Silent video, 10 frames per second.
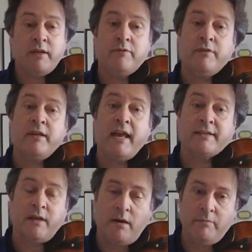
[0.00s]
For the
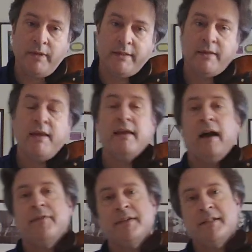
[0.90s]
next upbeat,
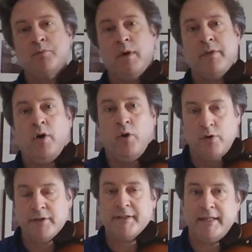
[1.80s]
and this is where the
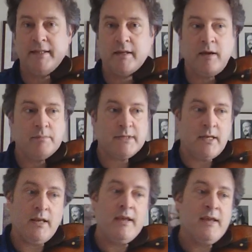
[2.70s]
horse scene comes
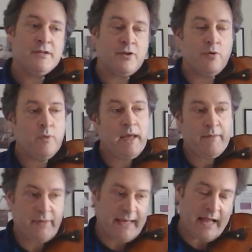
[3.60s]
in. So we
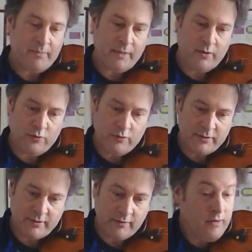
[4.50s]
have the galloping horse,